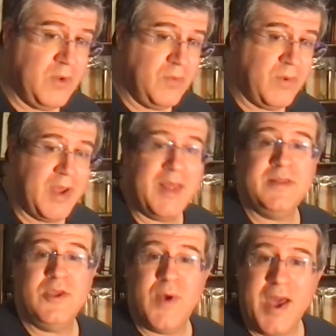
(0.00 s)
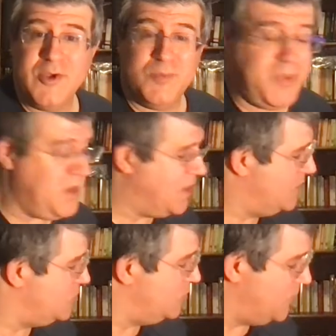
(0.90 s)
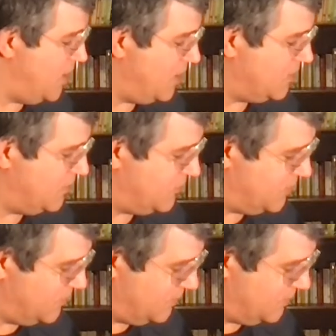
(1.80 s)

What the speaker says: right? And then you add your pinky to do the octaves.